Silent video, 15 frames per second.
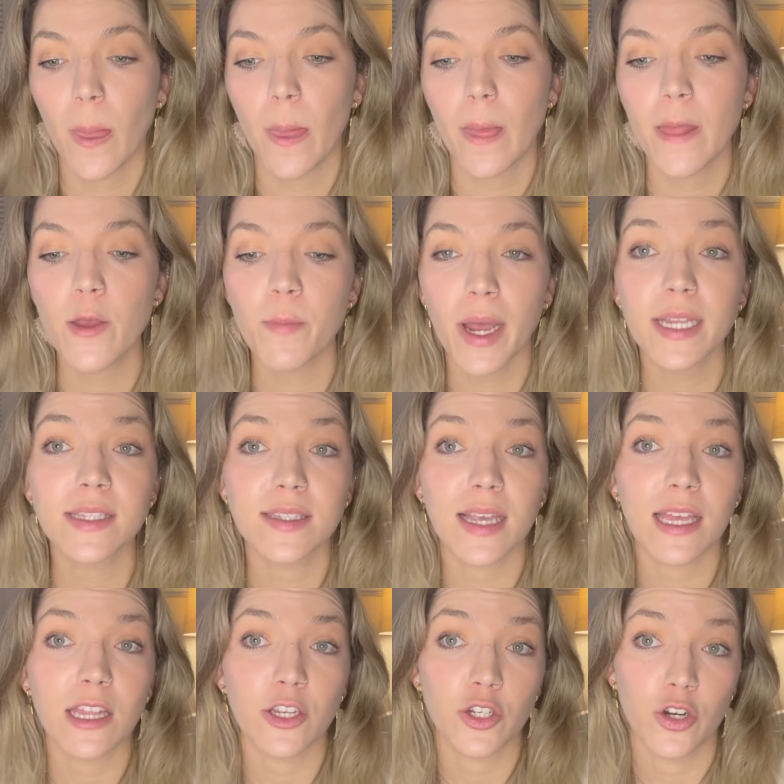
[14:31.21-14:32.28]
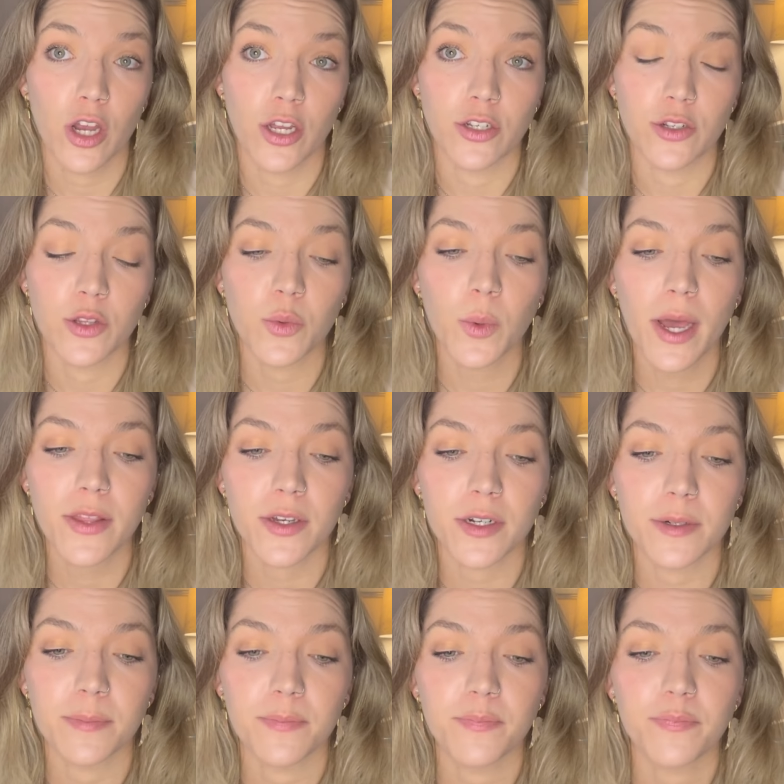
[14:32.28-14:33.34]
You might say that you're under the weather.